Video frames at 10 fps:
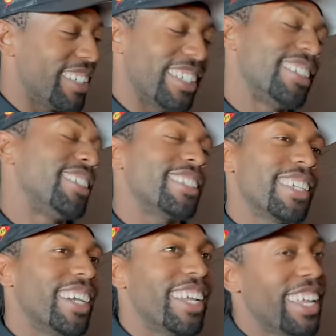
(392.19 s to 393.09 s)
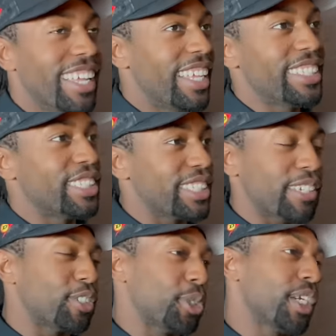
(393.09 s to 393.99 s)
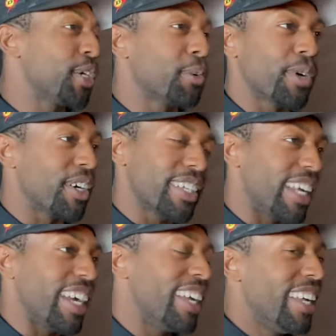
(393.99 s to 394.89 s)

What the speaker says: And that's just, like, that's just a trigger word at